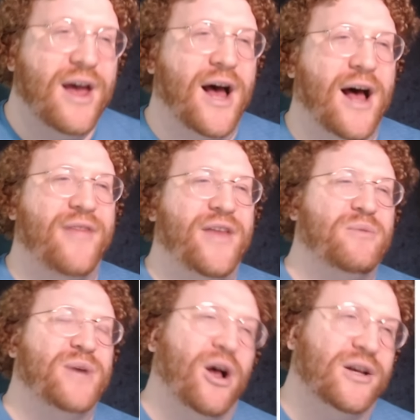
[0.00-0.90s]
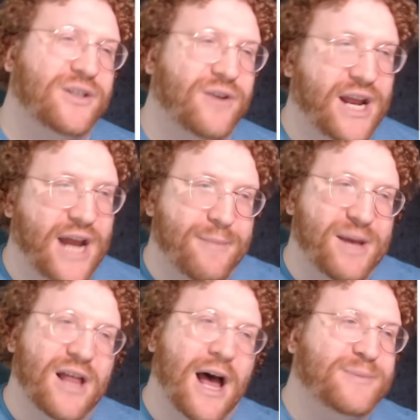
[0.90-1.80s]
Then we also need
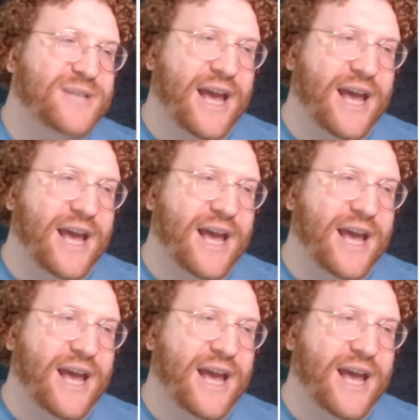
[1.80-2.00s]
MLOps,